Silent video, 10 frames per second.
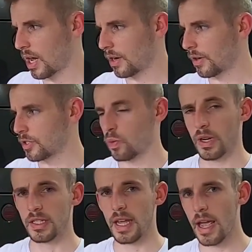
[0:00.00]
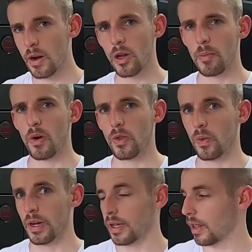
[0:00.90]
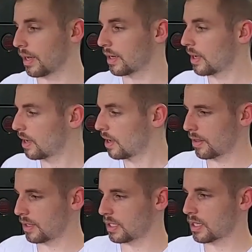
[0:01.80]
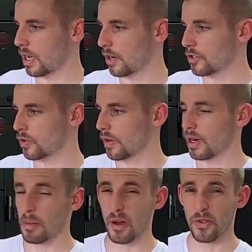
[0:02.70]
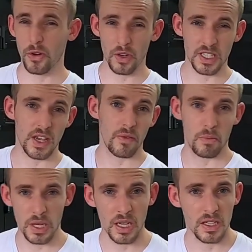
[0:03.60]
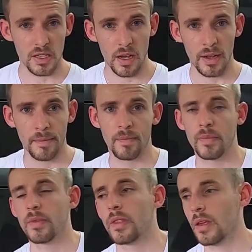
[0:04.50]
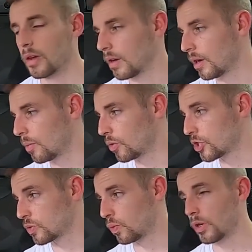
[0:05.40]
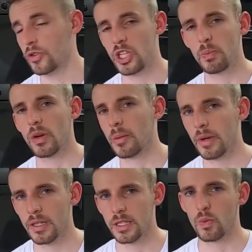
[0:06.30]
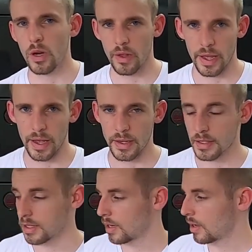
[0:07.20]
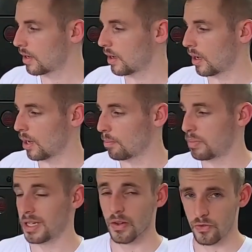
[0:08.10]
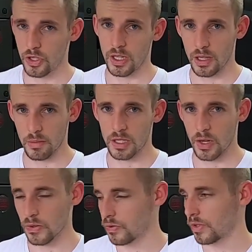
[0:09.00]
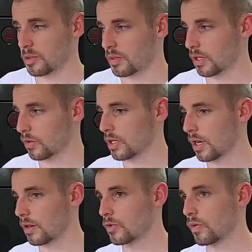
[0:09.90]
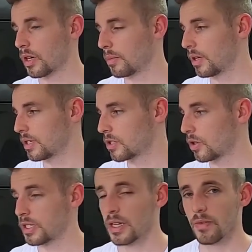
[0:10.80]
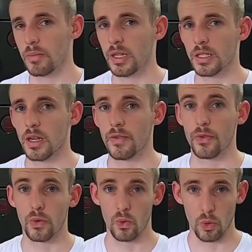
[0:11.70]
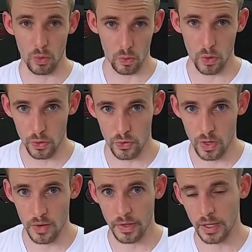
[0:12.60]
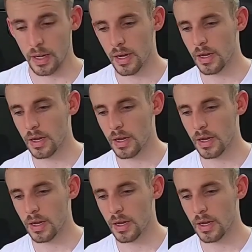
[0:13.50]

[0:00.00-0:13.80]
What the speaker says: tire as when it's aired up all the way, like these tires are at about 37 PSI, which is what Jeep recommends, as well as BFG themselves for these particular tires recommend is 37 PSI for normal road driving.